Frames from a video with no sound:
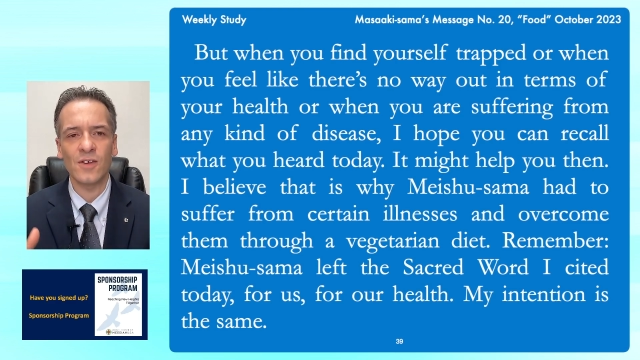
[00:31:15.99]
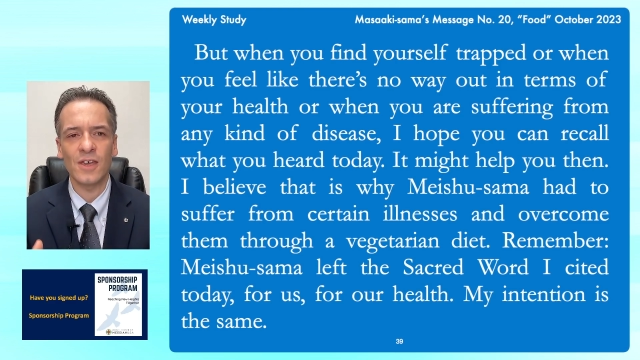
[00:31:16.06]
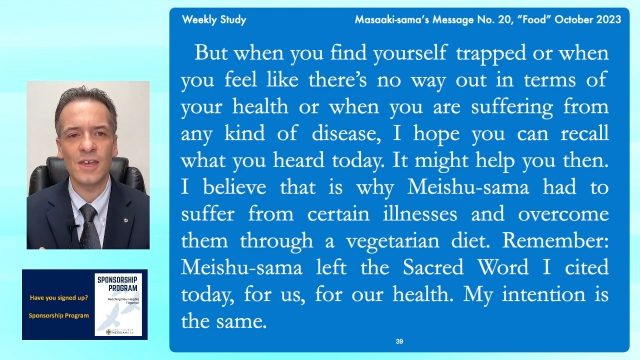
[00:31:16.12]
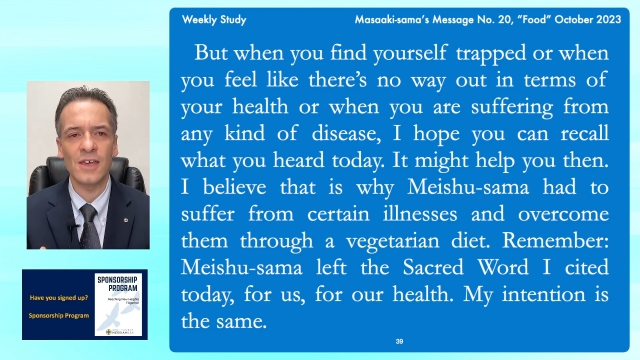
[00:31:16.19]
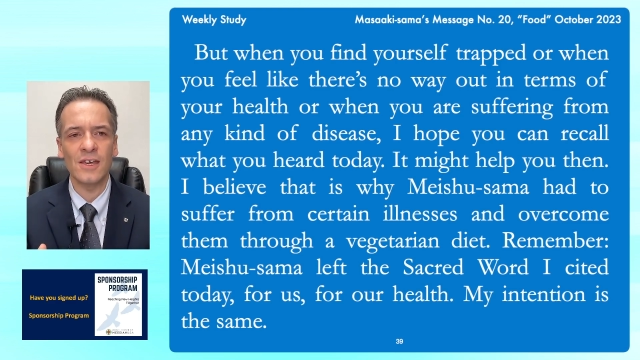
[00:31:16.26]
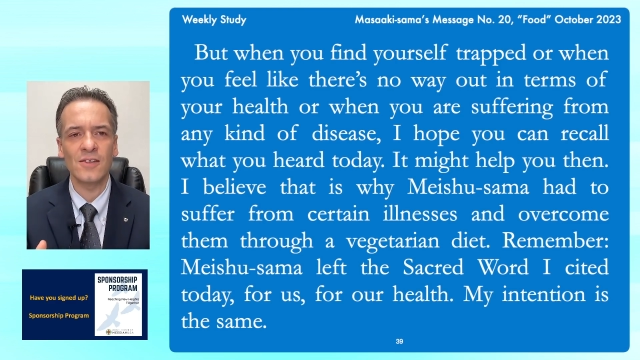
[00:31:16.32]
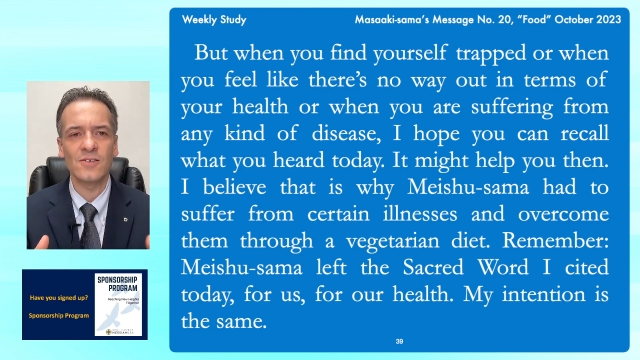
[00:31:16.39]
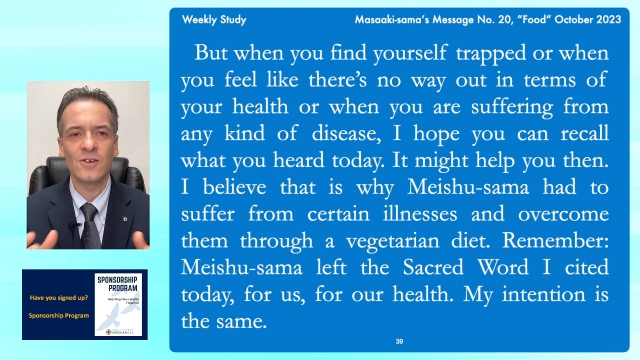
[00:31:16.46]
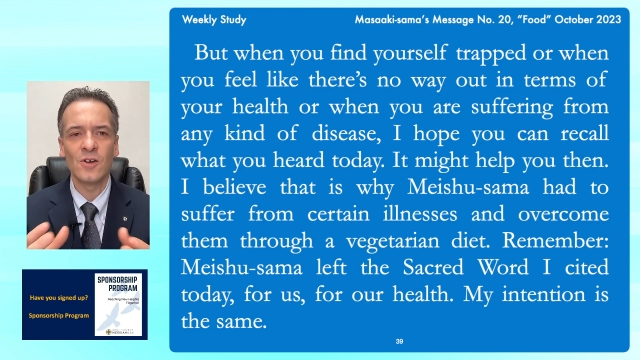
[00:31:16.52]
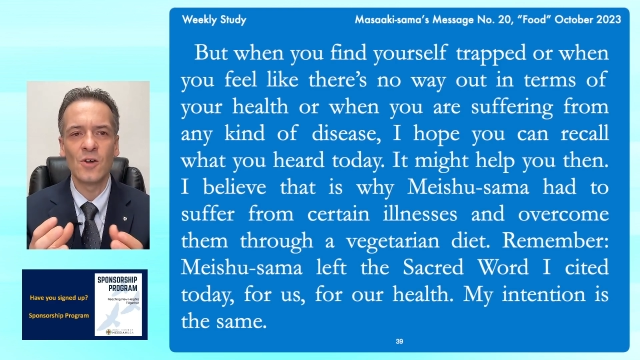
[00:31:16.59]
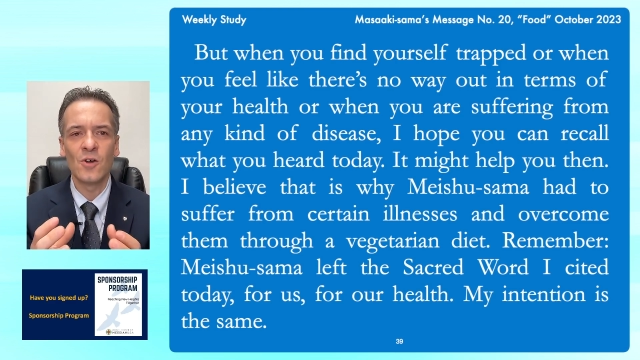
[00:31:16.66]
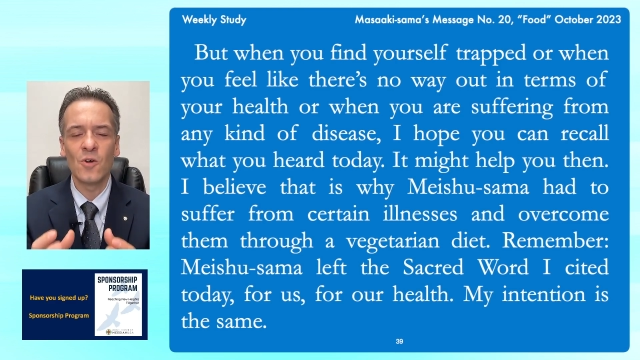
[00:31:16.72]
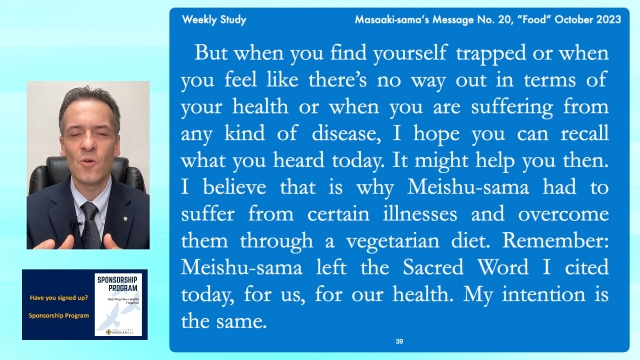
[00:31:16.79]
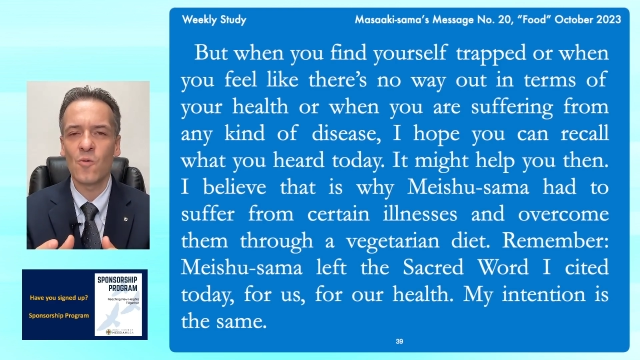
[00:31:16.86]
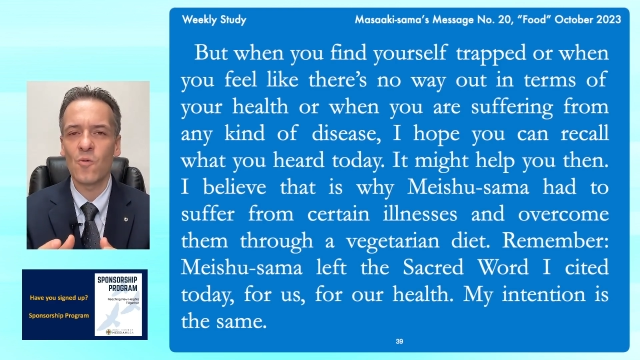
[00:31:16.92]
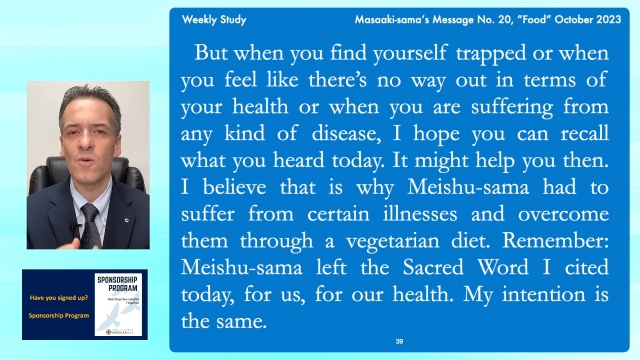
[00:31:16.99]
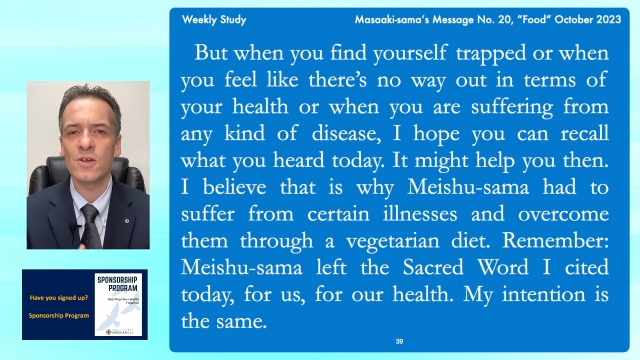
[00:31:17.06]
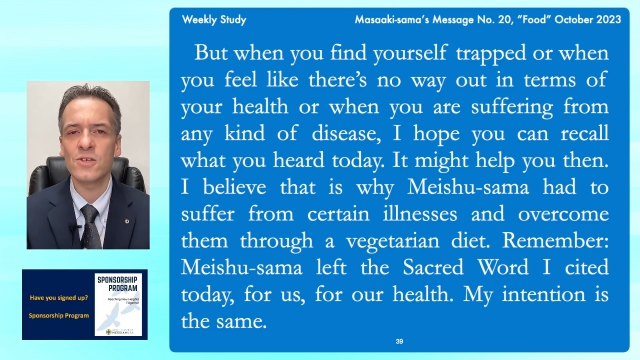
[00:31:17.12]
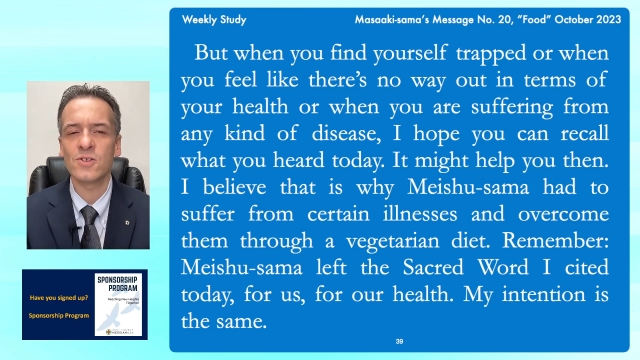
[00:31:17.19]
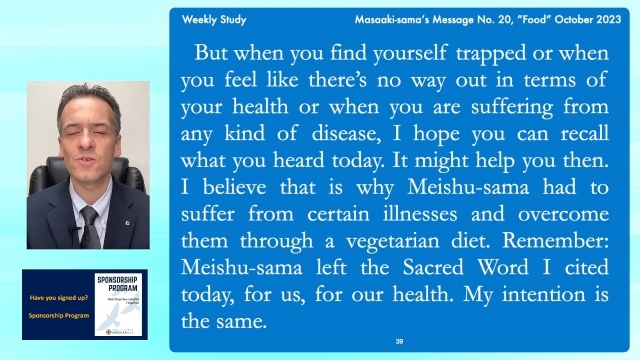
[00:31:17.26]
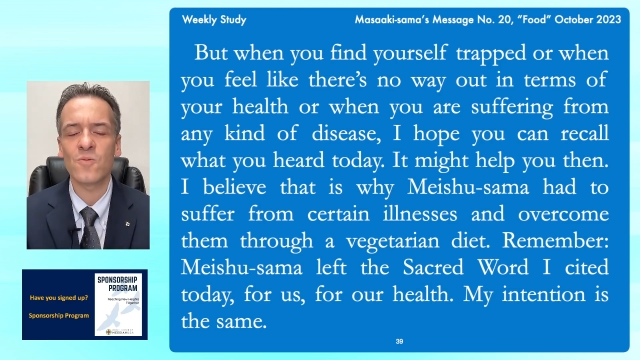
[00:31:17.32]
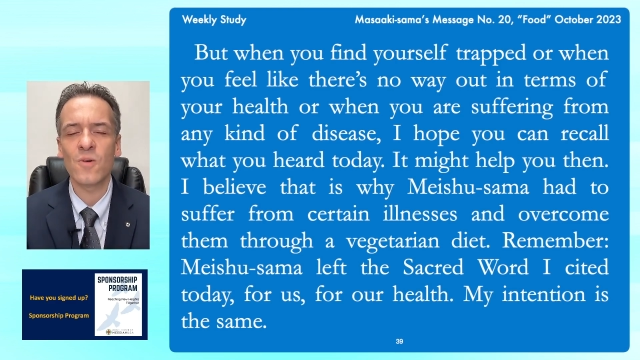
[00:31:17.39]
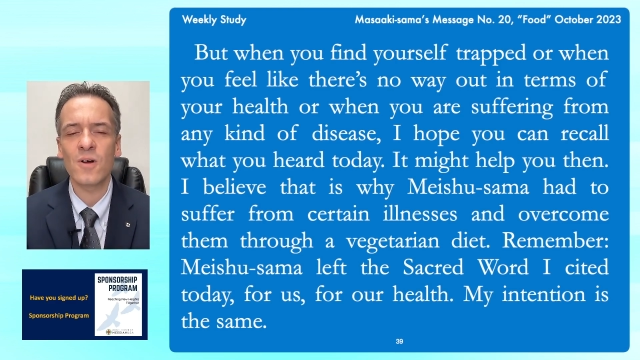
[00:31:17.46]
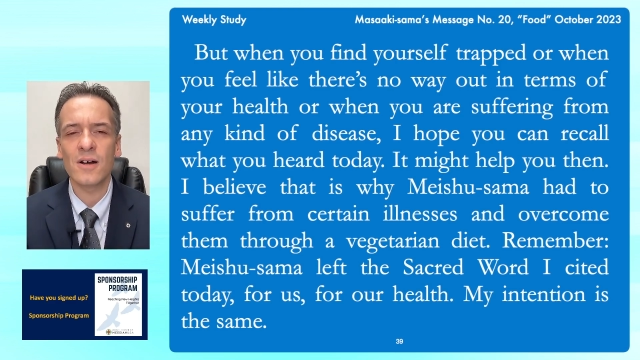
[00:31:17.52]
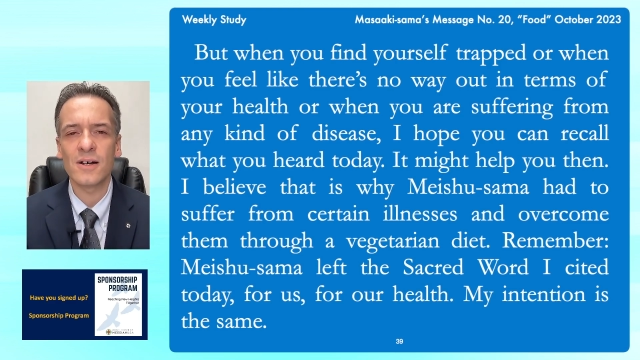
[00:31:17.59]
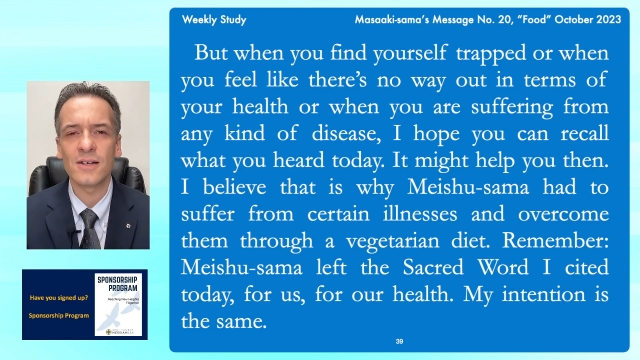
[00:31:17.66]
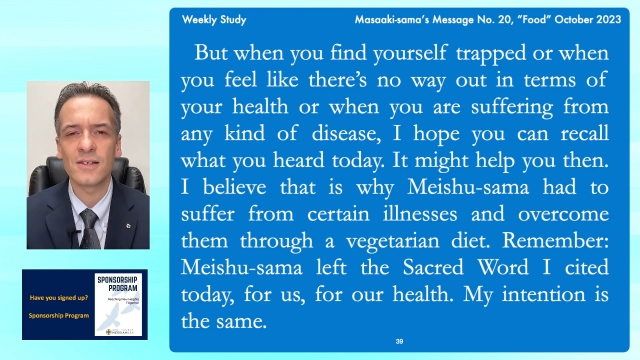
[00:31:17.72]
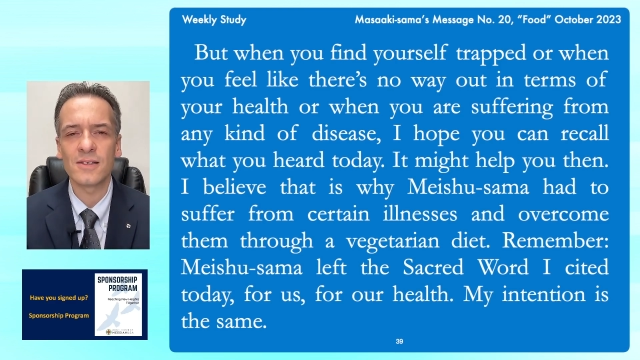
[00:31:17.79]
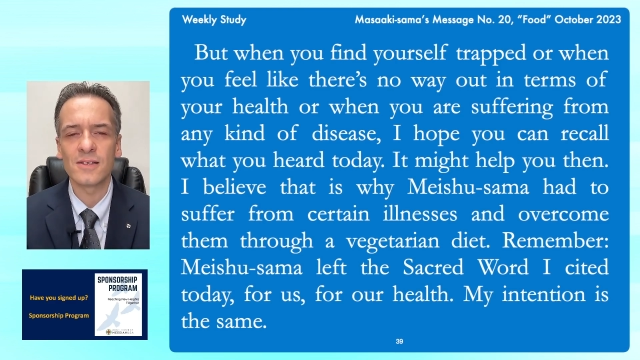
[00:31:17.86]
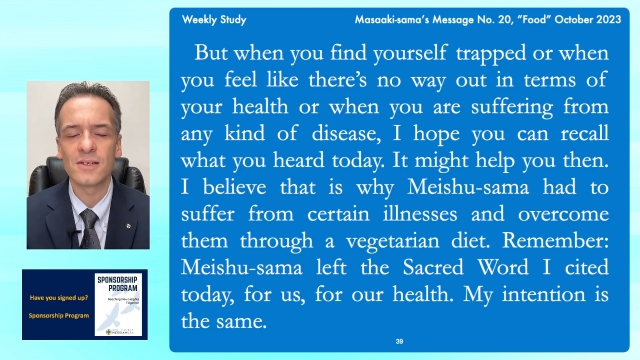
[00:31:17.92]
eat what you
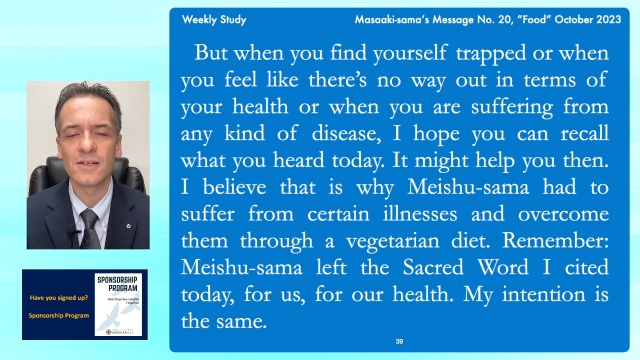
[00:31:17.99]
want,